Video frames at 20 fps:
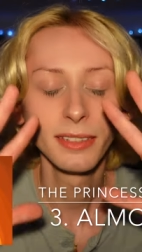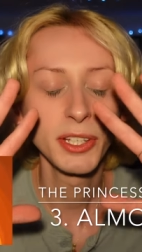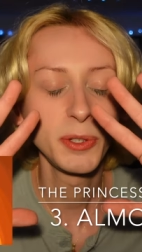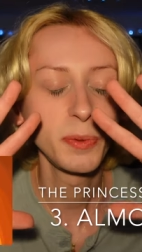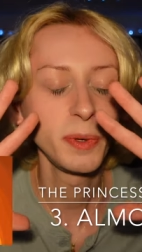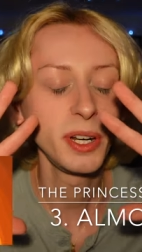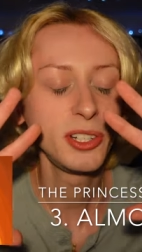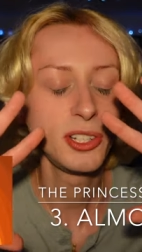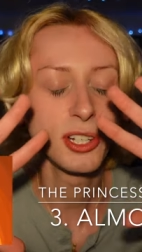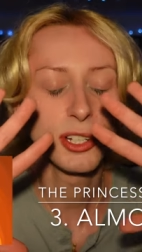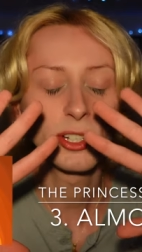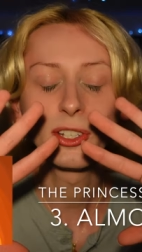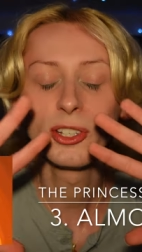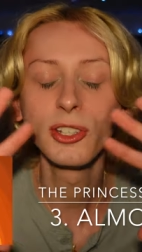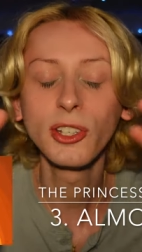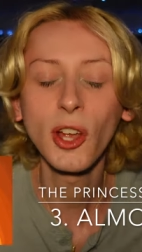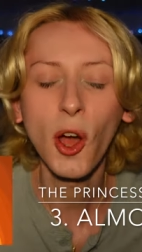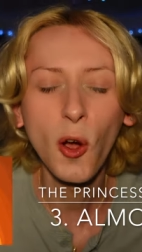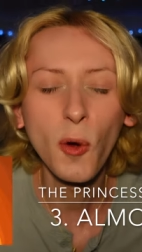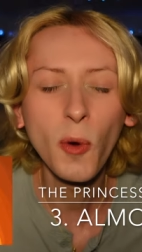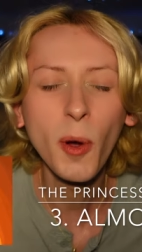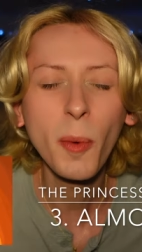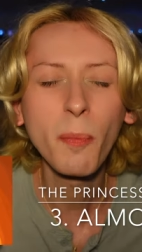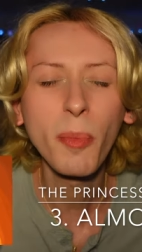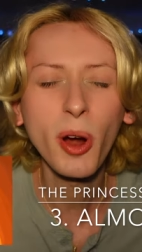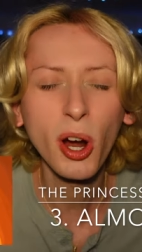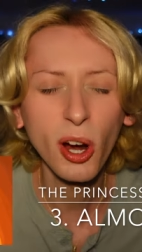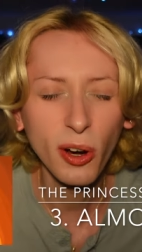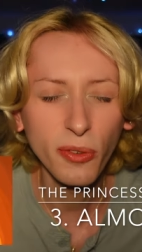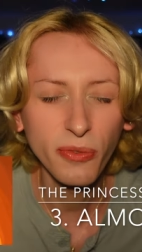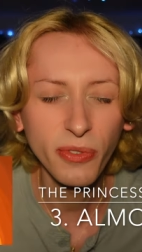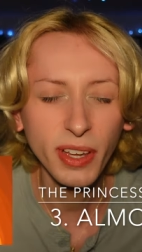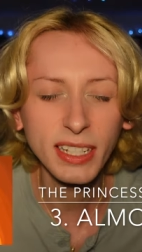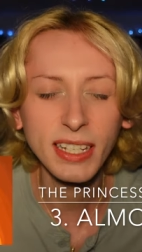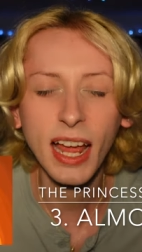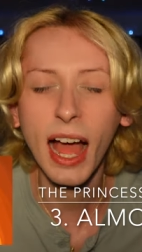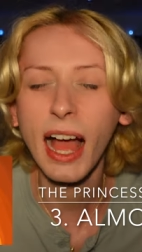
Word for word: this one is just so perfect.